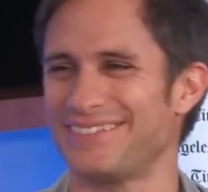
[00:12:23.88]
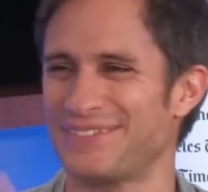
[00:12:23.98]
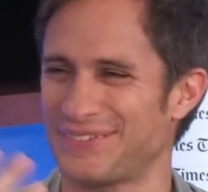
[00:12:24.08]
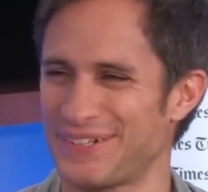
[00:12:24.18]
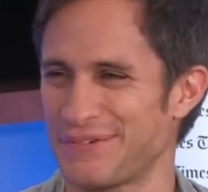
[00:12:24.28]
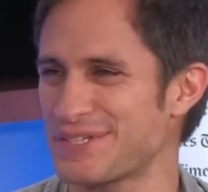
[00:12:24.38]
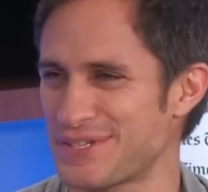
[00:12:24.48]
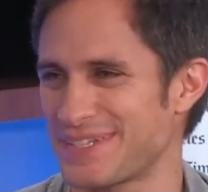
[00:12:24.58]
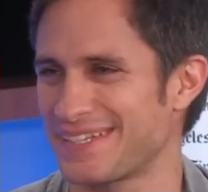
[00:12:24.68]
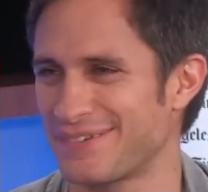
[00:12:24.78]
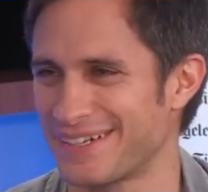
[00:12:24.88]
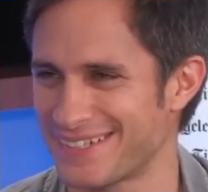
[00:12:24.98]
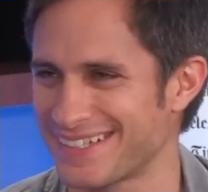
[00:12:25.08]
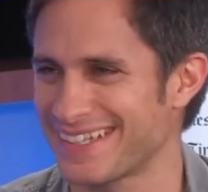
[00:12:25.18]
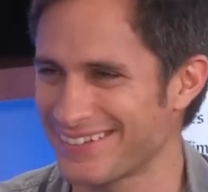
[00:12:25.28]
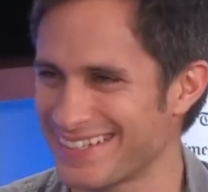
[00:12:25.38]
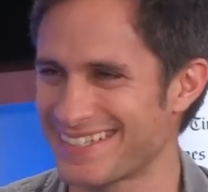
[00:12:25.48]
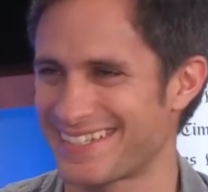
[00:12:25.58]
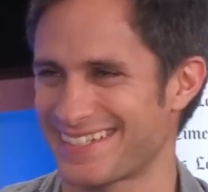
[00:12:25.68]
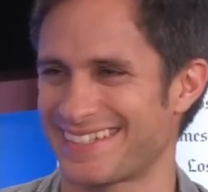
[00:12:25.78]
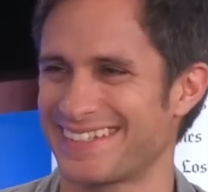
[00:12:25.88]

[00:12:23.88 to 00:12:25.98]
Before it was just a rehearsal. Now it's just.